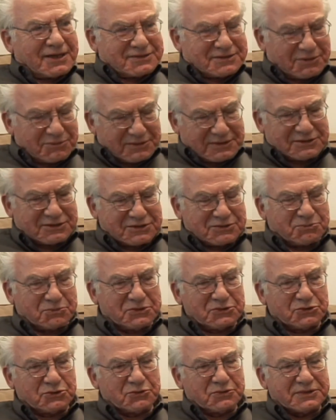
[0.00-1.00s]
So this,
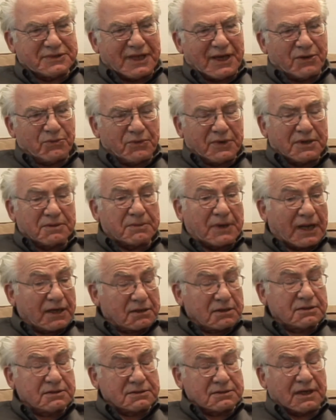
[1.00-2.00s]
we'll do it that way. But I
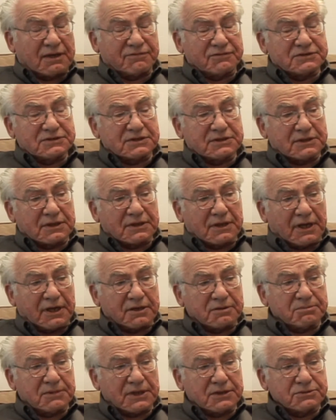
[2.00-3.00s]
learned obviously a
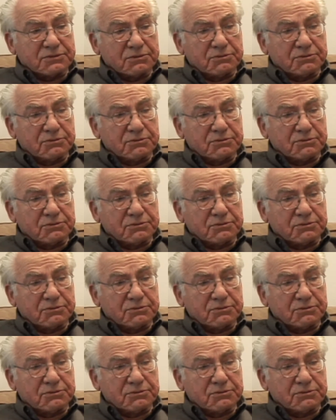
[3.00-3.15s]
lot about mm.